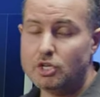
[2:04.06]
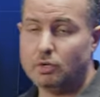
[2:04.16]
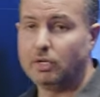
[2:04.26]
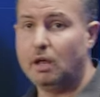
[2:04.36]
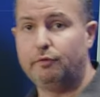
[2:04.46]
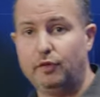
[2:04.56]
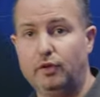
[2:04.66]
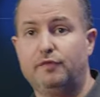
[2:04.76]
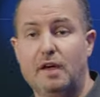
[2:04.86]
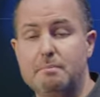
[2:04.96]
So again, Philly
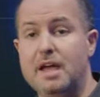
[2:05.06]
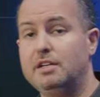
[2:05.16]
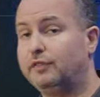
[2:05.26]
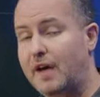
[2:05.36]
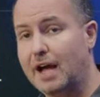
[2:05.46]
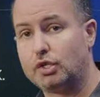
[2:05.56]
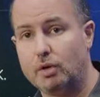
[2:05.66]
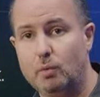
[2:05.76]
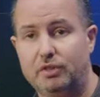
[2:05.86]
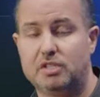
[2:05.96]
Fed
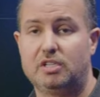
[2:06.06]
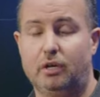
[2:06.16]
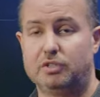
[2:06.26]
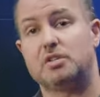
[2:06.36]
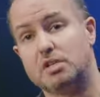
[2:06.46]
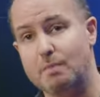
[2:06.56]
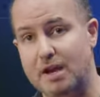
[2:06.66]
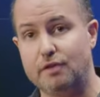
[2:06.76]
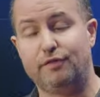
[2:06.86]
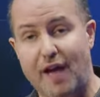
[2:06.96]
Manufacturing, what this tells us is
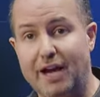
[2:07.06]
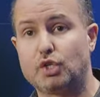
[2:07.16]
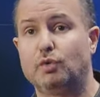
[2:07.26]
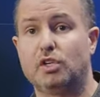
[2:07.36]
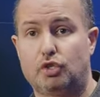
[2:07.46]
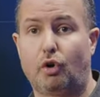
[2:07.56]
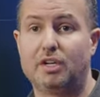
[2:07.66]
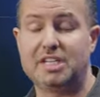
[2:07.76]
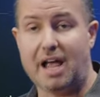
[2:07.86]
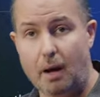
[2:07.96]
manufacturing is
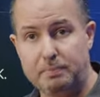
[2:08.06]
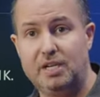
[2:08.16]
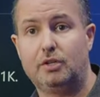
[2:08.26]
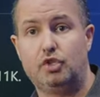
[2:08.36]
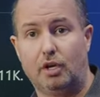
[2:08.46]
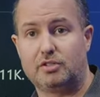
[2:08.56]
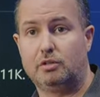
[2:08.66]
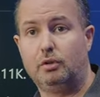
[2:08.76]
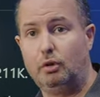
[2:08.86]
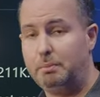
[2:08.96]
starting to uptick just a
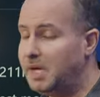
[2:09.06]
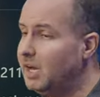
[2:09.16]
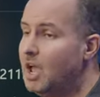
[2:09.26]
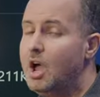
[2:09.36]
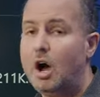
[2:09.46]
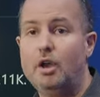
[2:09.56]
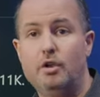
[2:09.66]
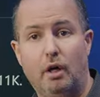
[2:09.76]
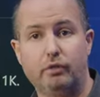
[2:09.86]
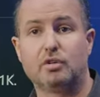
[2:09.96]
little bit.
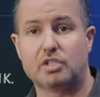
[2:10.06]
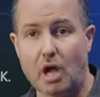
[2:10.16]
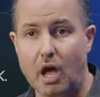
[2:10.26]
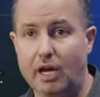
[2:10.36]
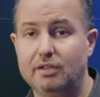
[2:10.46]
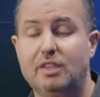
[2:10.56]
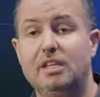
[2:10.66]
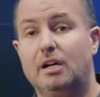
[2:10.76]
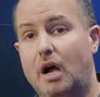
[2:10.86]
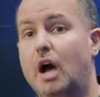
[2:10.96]
Another sign that the
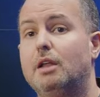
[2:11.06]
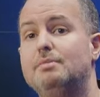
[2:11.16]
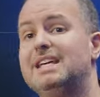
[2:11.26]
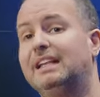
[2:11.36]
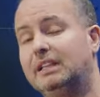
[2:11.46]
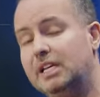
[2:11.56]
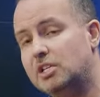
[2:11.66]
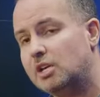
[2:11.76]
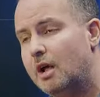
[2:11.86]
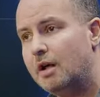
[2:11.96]
economy, at
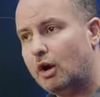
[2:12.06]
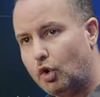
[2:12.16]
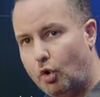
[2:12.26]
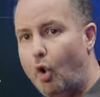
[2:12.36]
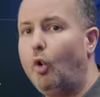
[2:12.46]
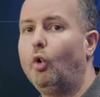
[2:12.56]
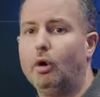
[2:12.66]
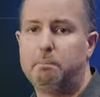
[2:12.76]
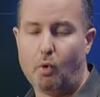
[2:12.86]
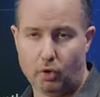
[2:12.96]
least core
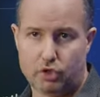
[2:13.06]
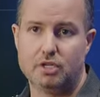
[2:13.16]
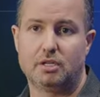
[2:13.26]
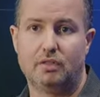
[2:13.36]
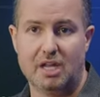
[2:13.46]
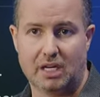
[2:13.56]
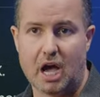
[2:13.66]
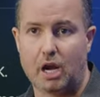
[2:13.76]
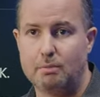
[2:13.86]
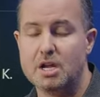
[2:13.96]
portions of the
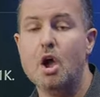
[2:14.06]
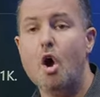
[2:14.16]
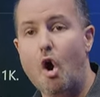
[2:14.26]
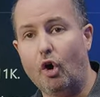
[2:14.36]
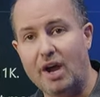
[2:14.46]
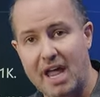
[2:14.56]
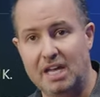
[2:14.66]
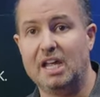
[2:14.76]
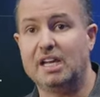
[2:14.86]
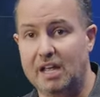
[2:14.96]
economy, are
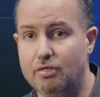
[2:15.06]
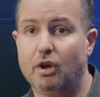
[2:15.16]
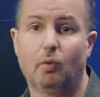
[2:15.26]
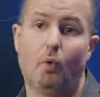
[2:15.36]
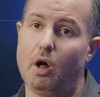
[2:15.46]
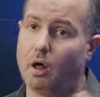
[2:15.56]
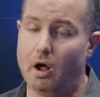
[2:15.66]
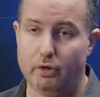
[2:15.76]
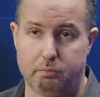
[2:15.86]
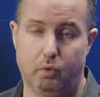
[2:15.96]
hanging in there while
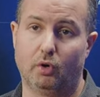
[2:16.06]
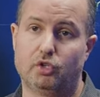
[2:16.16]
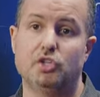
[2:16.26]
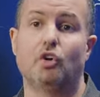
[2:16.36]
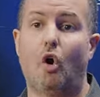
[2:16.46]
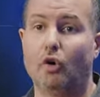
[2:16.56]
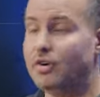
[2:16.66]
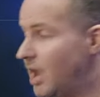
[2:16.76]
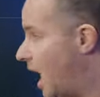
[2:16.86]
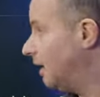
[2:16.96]
other portions are
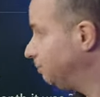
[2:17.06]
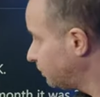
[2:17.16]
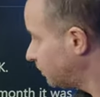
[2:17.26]
not.